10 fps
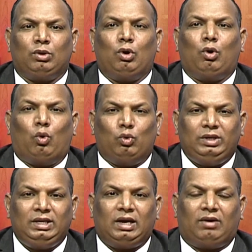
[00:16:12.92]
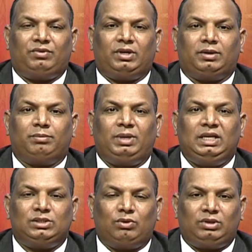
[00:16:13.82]
only after, please
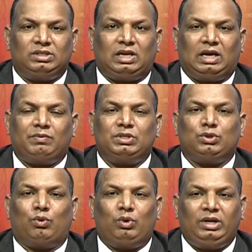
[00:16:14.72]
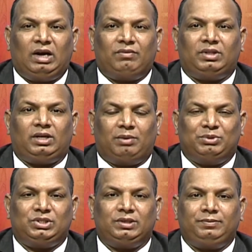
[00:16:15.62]
note this language, only after the
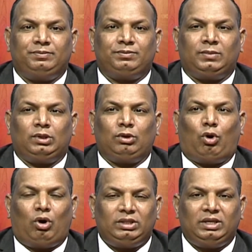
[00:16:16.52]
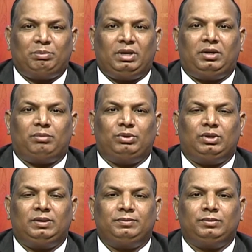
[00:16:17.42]
Commission or the Appellate Tribunal
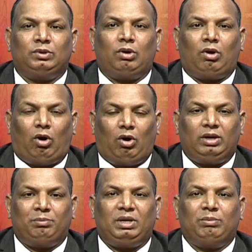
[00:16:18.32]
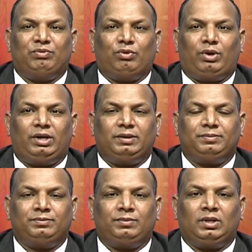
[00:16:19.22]
on appeal before it
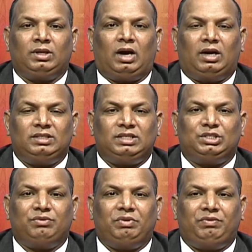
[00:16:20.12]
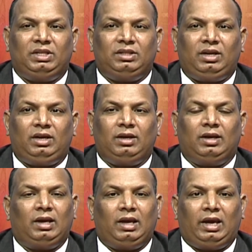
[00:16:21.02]
under section
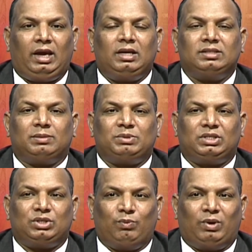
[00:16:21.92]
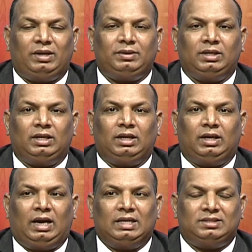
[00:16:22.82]
53A subsection 1
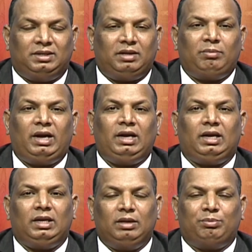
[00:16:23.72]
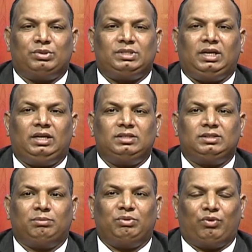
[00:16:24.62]
has determined in the proceedings
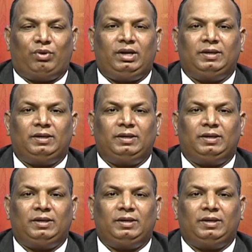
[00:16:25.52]
before it